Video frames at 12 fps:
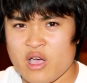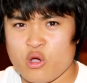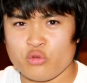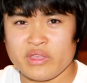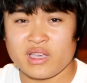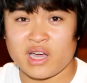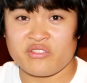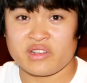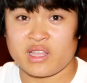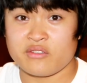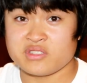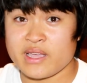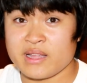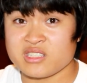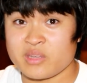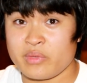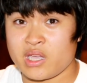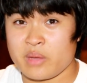Only God Forgives ends
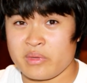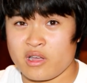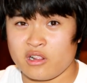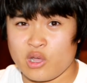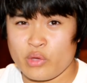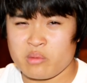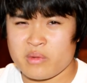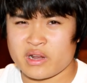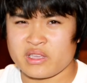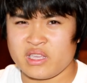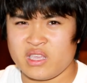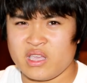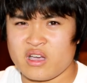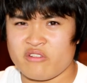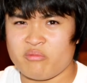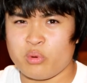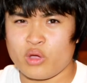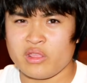up becoming a glowing marquee
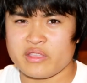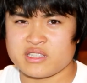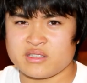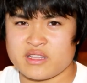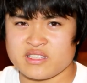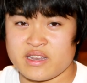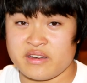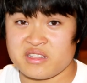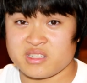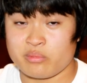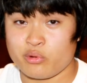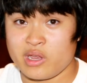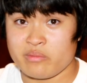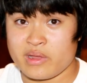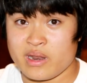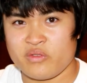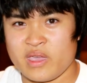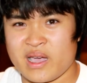of pointlessness and disappointment.